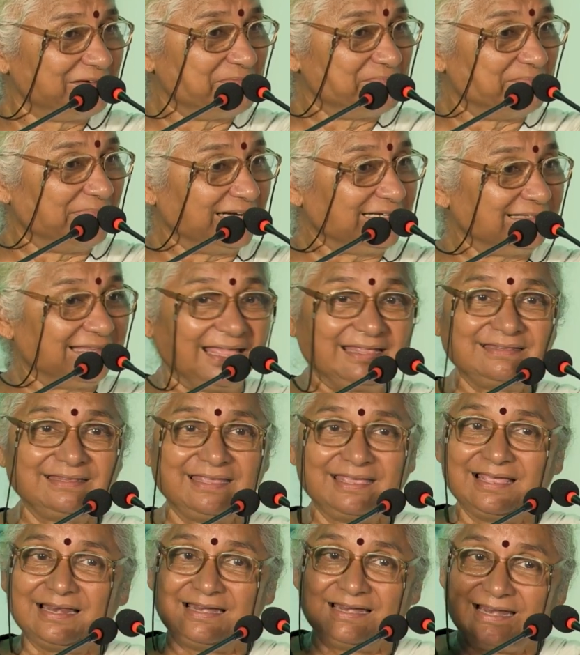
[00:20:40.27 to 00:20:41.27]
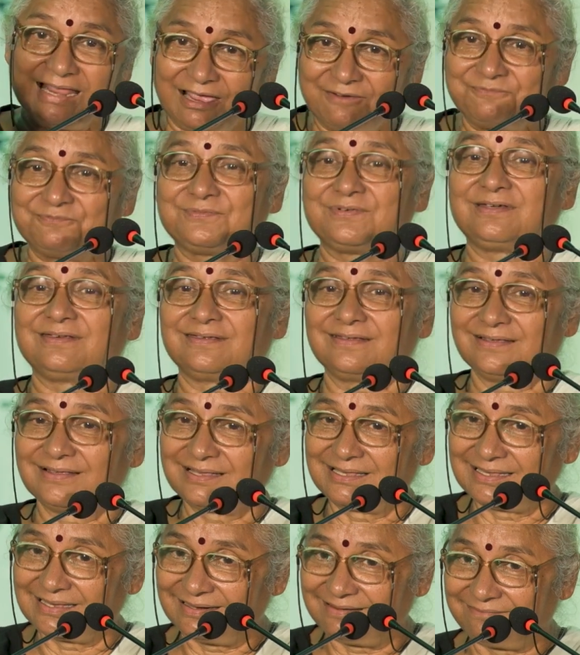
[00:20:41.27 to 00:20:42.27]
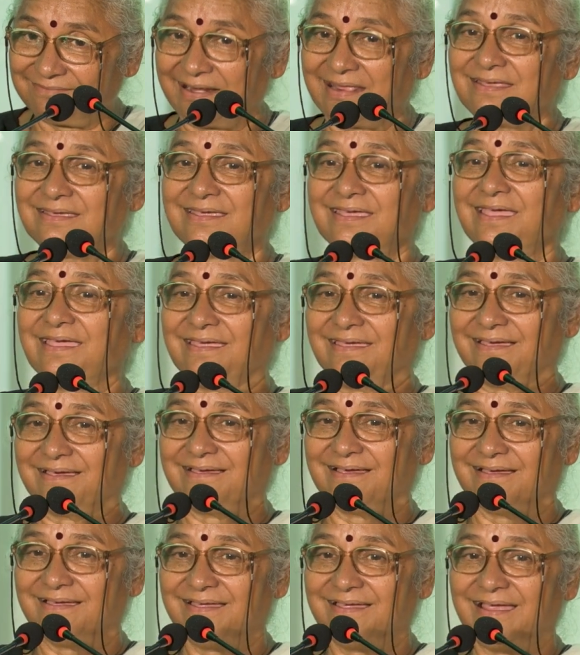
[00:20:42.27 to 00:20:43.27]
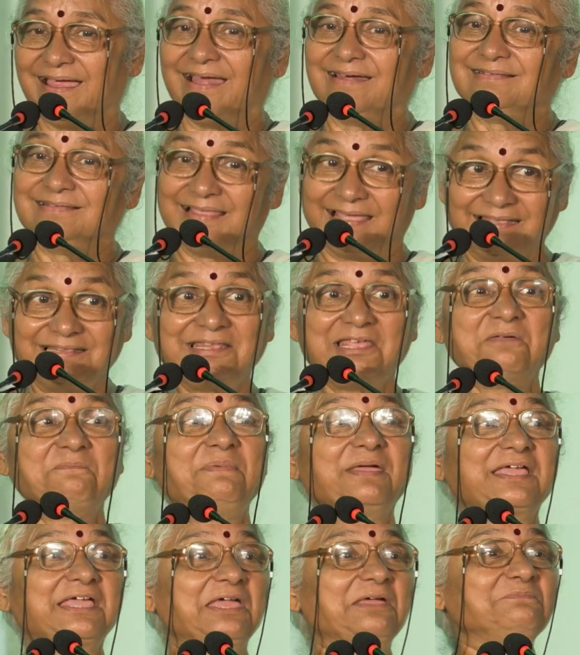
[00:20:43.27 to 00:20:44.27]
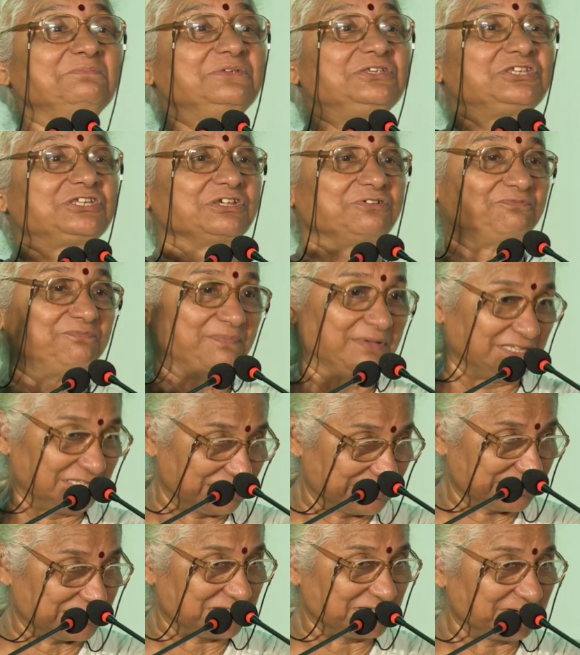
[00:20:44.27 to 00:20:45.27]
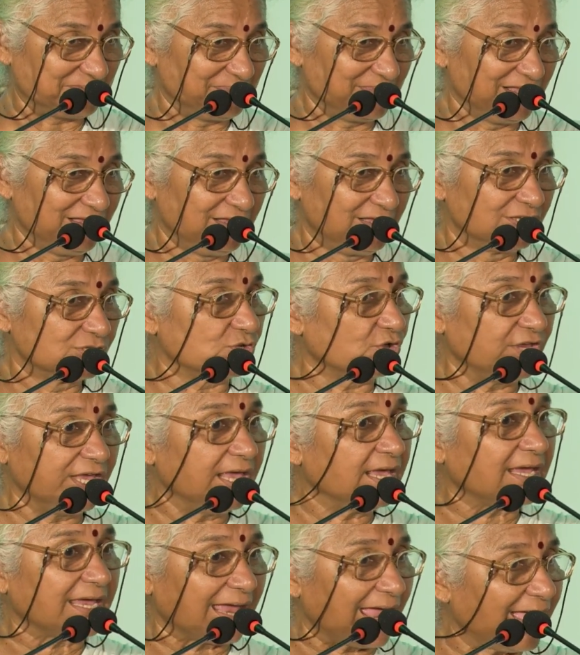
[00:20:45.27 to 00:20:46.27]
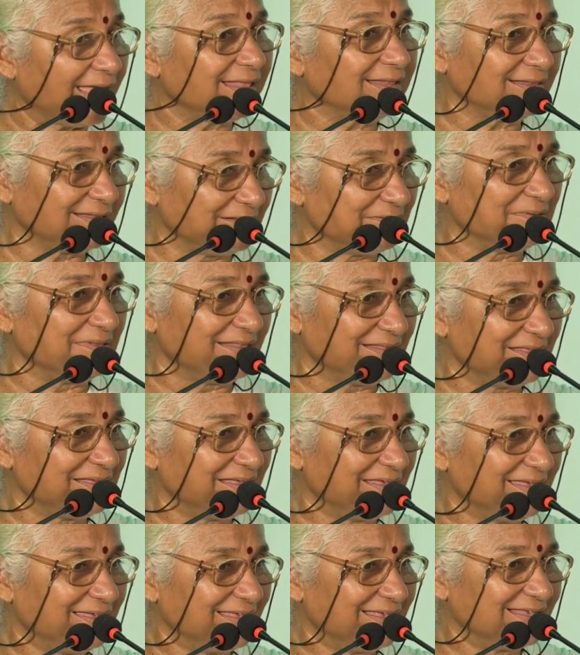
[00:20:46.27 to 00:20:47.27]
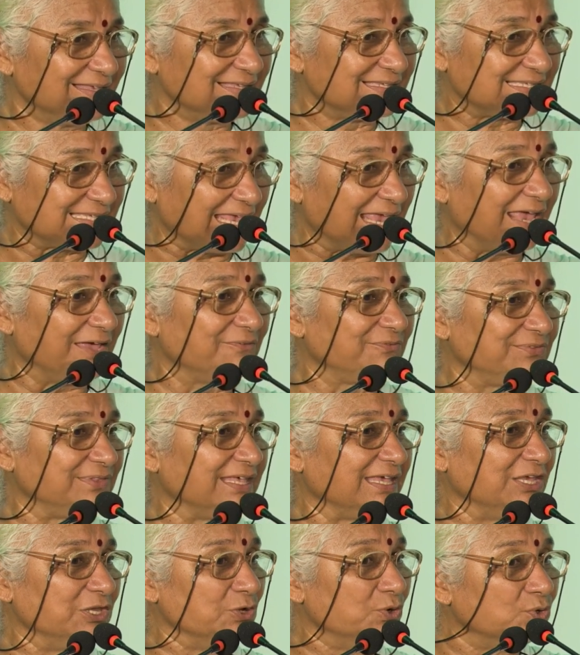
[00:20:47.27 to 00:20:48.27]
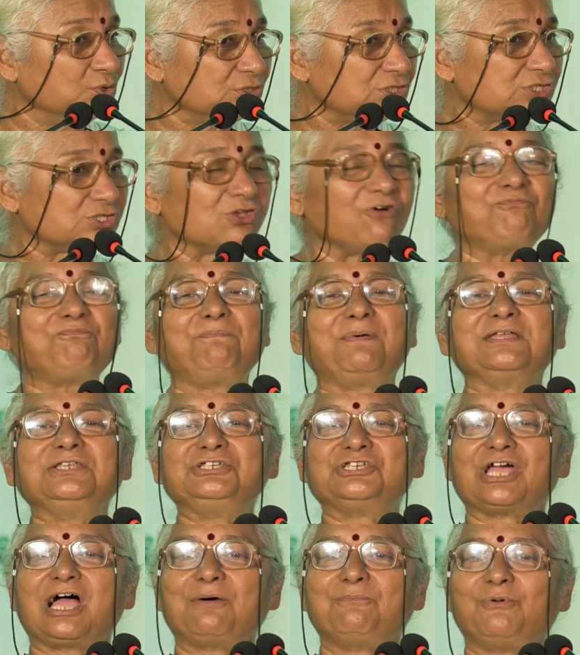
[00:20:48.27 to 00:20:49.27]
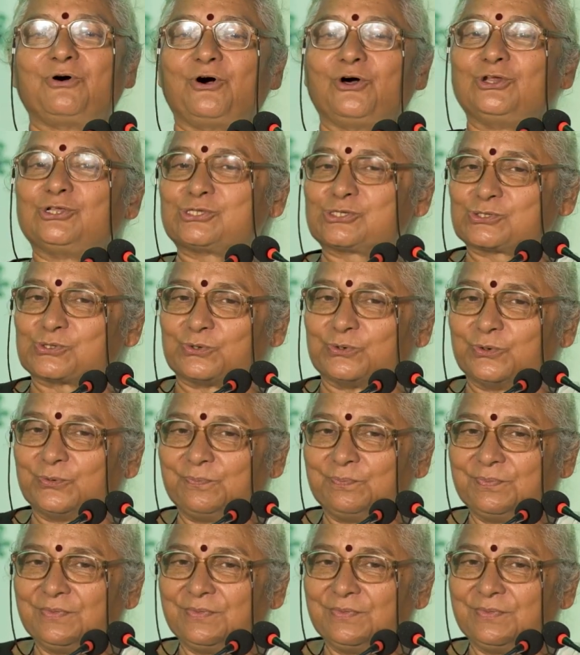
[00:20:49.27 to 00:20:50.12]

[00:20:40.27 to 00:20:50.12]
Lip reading: But then he left drinking and then he became Chief Minister. So he can save the youths of Punjab also.